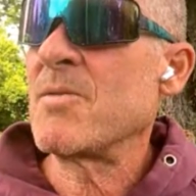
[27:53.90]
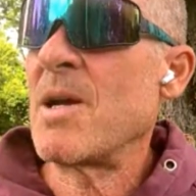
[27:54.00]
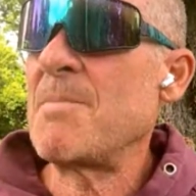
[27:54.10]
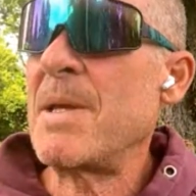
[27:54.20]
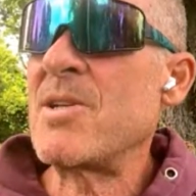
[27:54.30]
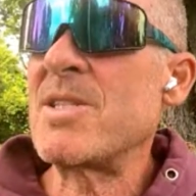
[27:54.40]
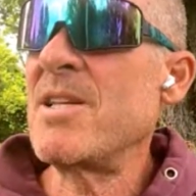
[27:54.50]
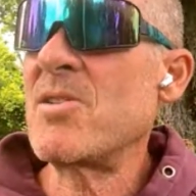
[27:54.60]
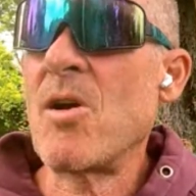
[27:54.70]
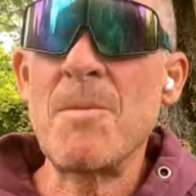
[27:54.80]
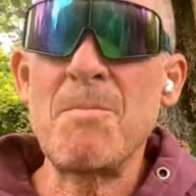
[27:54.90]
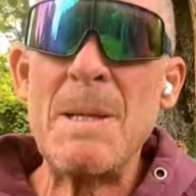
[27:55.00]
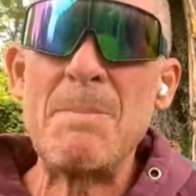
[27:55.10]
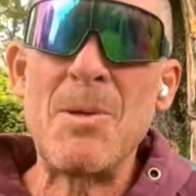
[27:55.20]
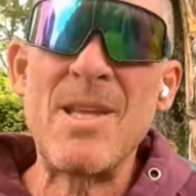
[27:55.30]
right? Because these aren't
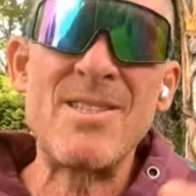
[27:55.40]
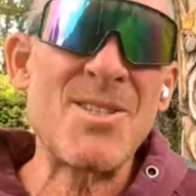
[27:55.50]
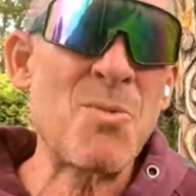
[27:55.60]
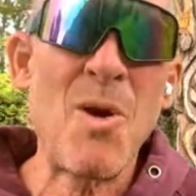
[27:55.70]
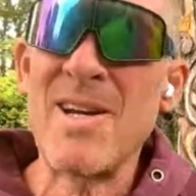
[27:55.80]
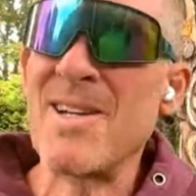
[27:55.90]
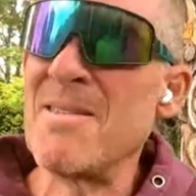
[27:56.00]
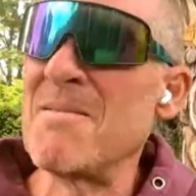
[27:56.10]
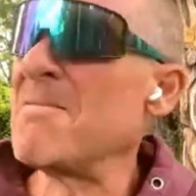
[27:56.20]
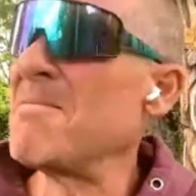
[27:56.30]
people that just want to